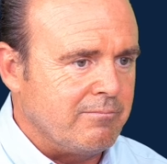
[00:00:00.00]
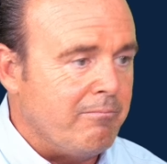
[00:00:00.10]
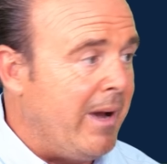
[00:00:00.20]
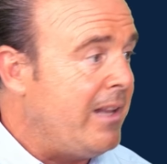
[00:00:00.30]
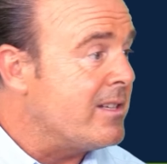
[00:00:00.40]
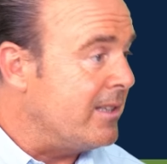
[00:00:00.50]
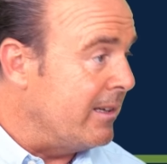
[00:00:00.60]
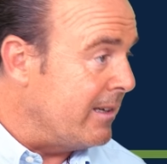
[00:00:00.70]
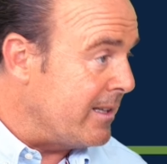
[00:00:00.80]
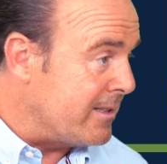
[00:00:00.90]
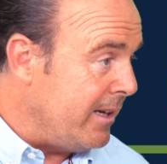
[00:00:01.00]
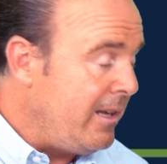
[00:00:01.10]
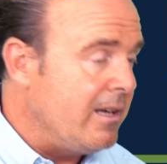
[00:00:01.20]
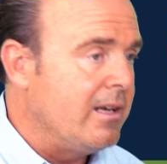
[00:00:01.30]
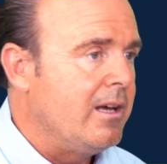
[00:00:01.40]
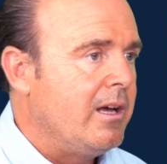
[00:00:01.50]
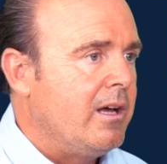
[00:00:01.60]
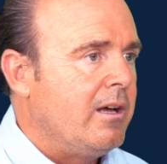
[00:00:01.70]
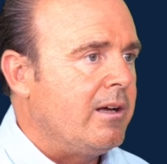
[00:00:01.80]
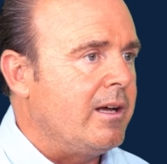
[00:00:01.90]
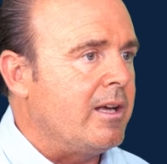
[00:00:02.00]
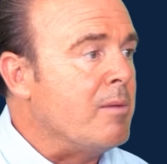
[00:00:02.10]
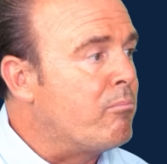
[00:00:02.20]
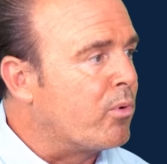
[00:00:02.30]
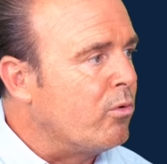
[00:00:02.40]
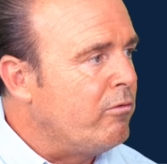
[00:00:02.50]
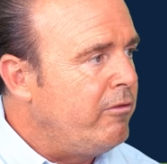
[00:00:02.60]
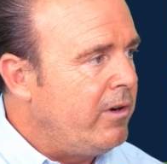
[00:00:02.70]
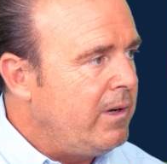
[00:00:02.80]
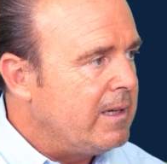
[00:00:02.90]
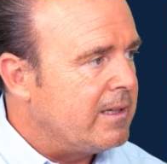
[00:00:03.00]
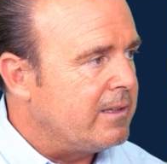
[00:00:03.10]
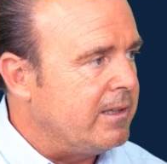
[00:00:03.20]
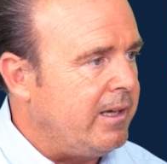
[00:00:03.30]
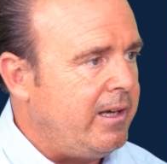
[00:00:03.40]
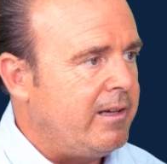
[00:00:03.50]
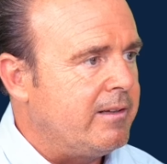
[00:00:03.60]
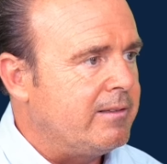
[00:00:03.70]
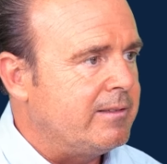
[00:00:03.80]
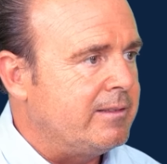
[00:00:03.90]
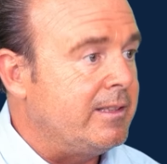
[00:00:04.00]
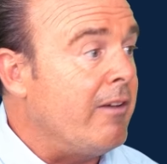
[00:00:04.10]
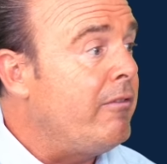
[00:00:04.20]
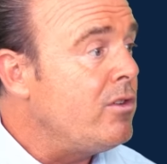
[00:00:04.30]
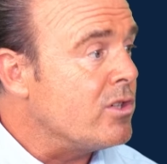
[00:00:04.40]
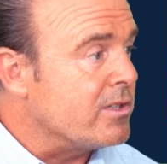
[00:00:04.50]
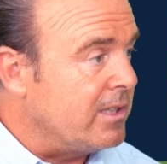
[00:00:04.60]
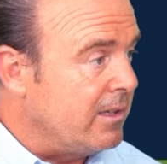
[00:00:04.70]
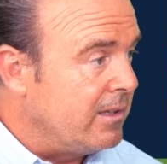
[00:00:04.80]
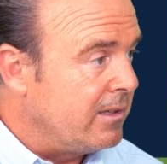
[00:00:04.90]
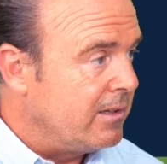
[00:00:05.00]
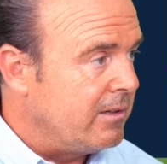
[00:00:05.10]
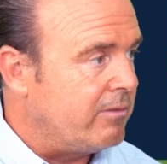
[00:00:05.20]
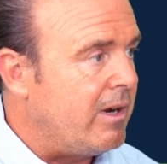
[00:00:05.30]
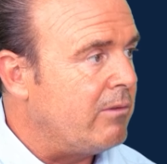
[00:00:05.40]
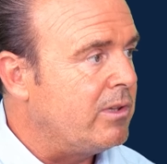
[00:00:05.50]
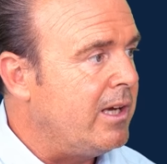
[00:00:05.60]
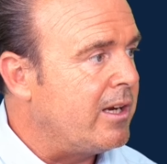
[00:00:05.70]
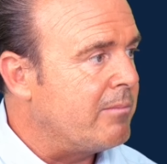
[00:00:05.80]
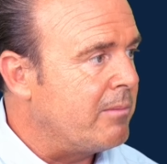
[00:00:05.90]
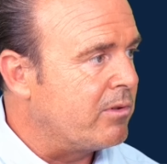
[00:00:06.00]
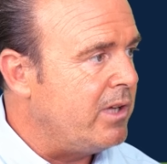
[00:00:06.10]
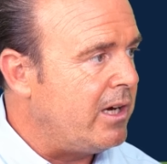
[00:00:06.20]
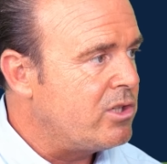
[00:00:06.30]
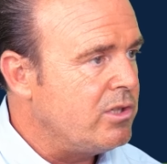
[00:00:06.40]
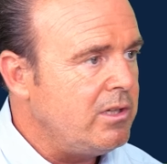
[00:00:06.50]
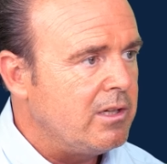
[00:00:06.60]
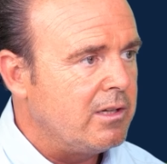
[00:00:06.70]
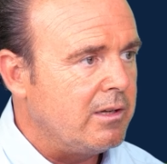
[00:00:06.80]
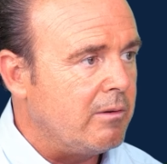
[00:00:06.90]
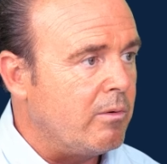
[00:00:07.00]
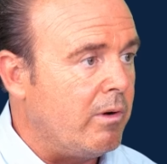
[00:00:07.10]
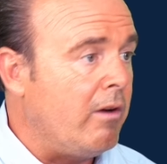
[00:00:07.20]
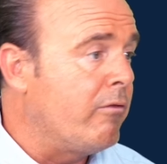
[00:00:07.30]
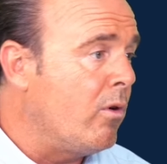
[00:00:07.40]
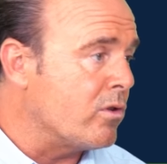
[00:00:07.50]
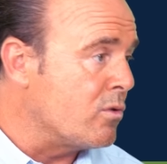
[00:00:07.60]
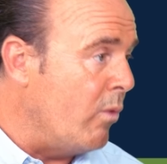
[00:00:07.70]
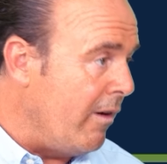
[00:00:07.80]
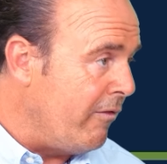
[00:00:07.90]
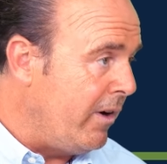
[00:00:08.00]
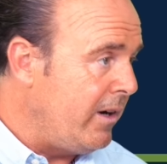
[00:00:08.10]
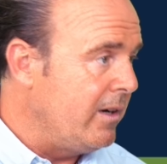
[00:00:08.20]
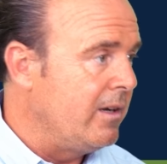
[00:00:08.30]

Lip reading: medicine, let's say, improve the efficiency around the animal production, of course, welfare.